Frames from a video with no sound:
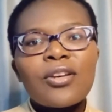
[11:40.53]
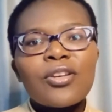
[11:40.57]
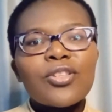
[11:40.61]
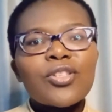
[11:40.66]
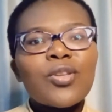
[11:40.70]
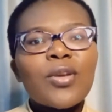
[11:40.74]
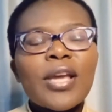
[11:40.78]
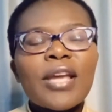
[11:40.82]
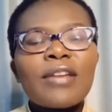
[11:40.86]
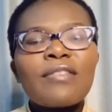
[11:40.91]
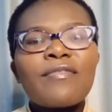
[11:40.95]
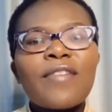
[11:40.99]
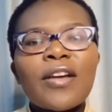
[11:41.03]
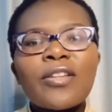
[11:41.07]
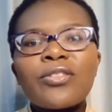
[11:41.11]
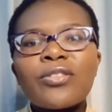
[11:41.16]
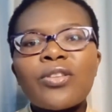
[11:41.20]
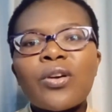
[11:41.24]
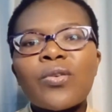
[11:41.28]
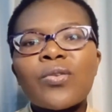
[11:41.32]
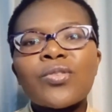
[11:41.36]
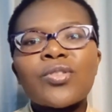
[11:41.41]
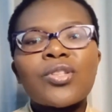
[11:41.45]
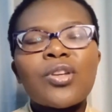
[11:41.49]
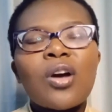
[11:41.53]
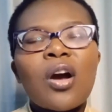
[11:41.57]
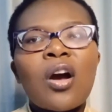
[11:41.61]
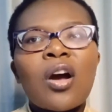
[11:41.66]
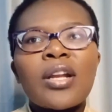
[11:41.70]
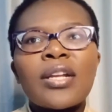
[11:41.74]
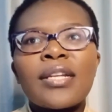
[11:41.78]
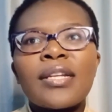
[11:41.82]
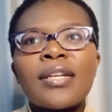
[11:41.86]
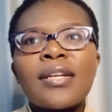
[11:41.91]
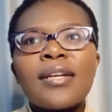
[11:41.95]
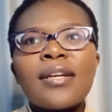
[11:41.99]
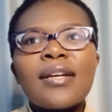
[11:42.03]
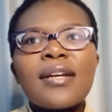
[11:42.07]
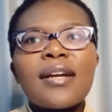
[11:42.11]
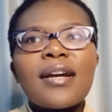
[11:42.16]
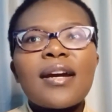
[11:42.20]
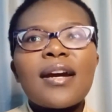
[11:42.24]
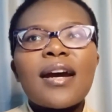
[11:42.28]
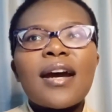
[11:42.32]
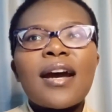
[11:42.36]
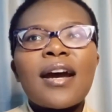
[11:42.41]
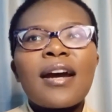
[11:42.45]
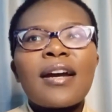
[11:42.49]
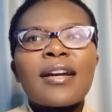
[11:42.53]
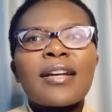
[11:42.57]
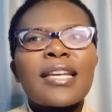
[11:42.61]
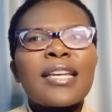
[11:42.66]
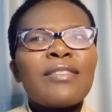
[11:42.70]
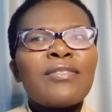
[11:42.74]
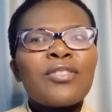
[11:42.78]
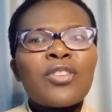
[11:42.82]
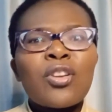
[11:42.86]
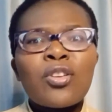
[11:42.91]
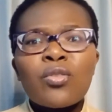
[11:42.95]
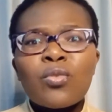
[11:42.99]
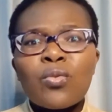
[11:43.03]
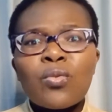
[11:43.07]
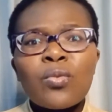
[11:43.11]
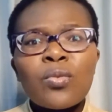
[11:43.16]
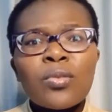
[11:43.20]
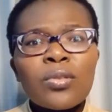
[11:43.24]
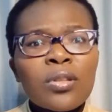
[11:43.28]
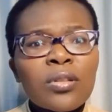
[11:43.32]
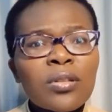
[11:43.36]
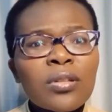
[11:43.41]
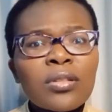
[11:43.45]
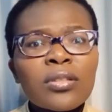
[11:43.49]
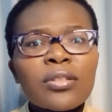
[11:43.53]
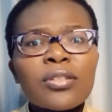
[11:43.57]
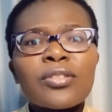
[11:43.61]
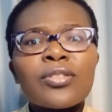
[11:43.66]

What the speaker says: So you can find those on even on Google.